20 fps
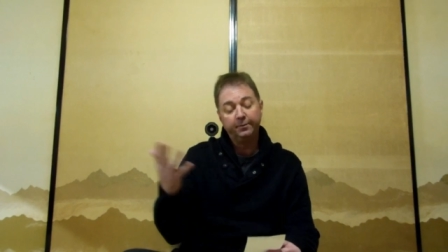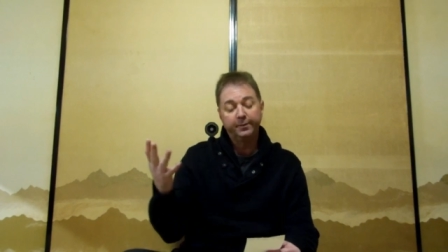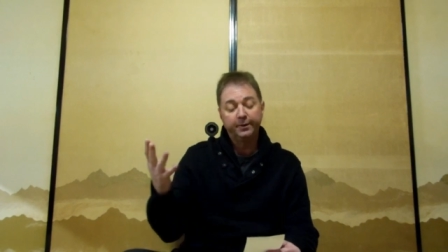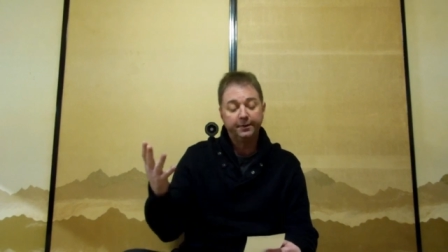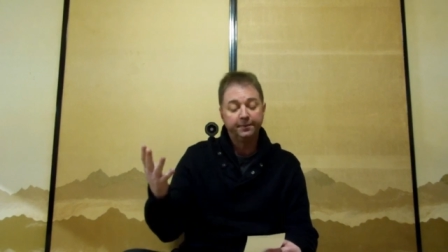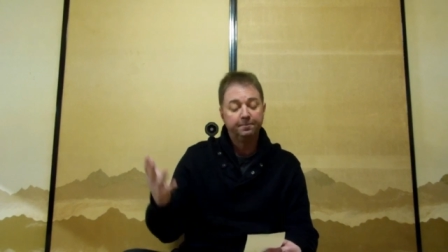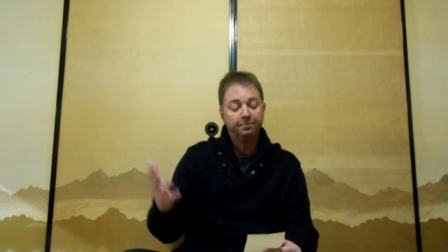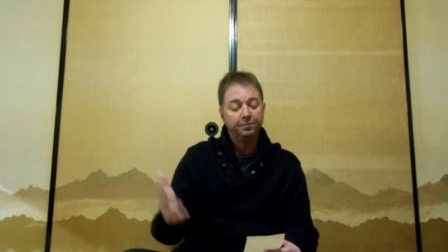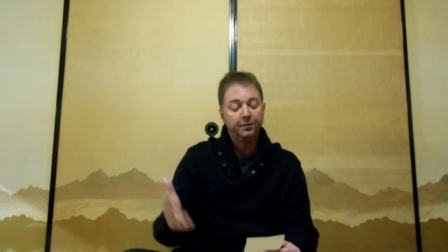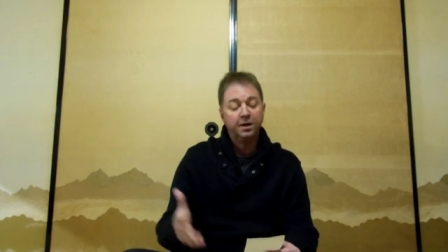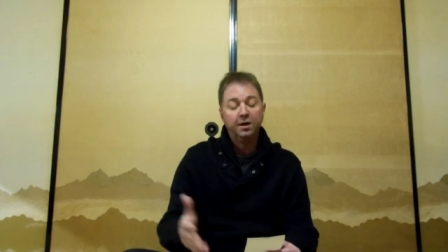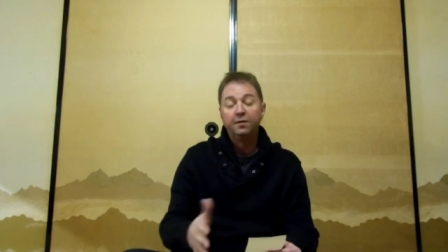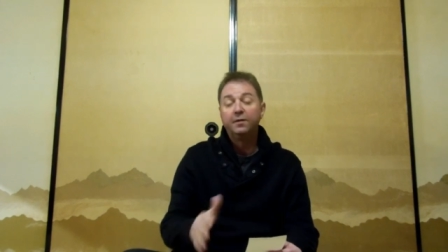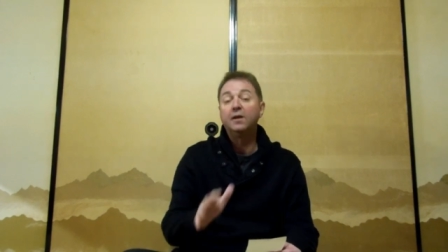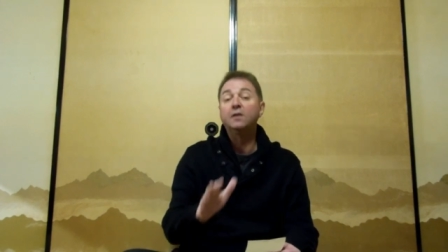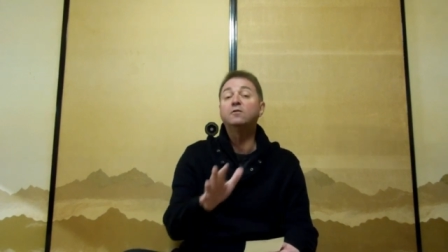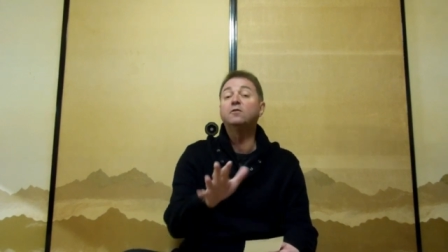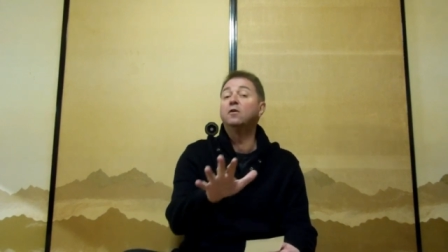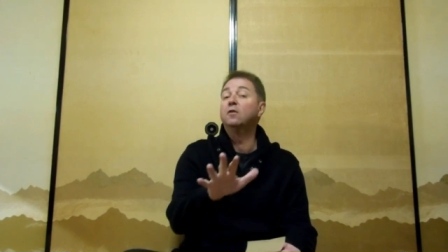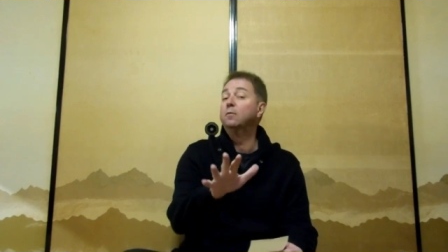but
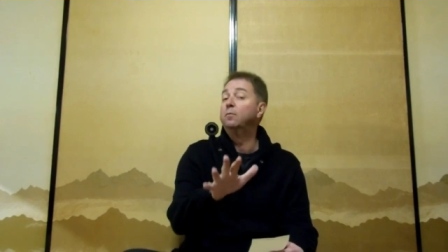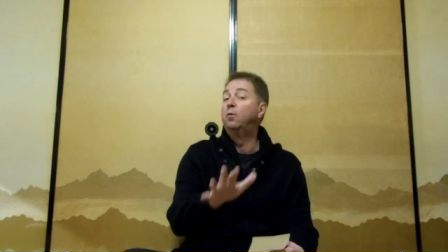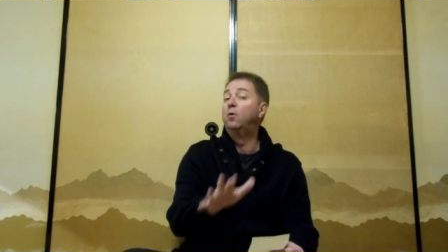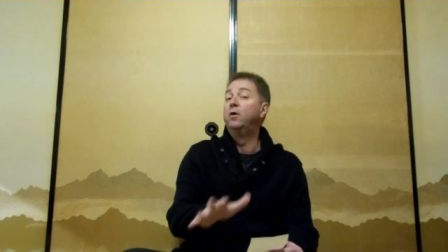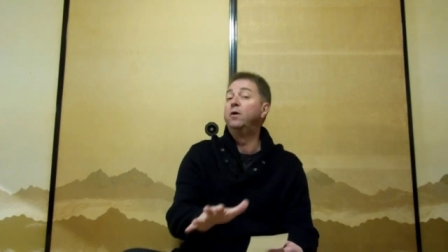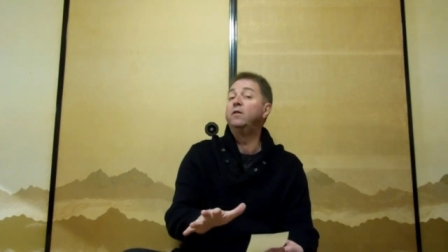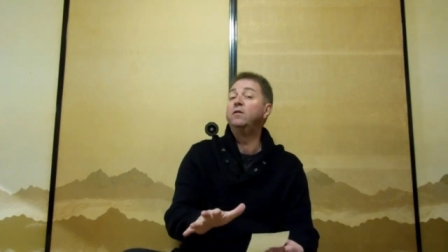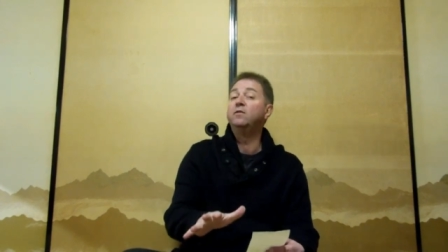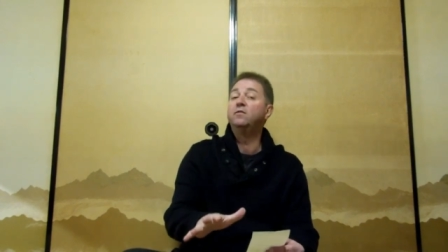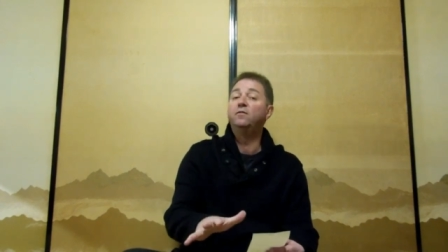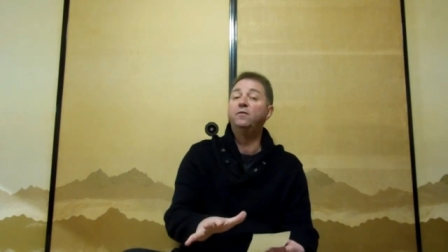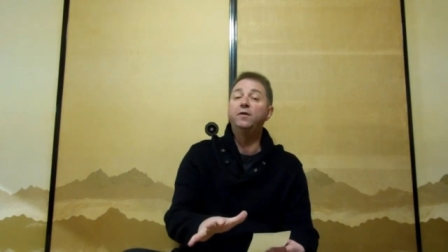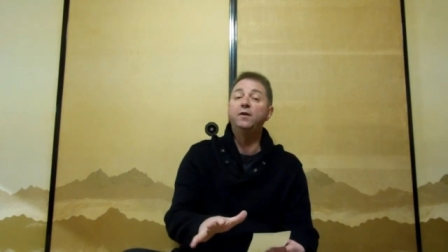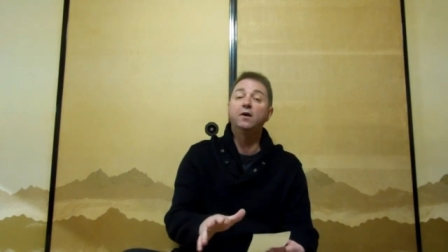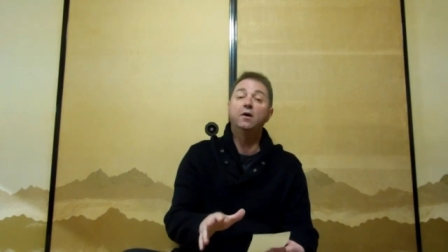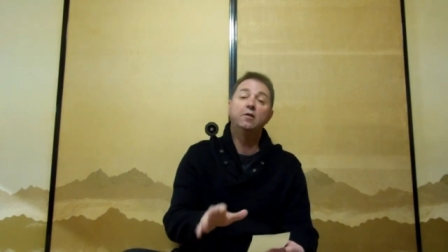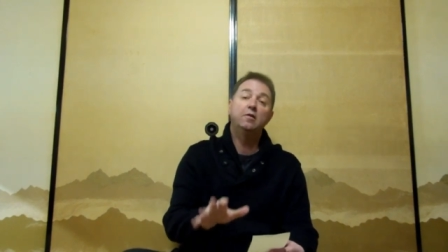that's not the point of this video.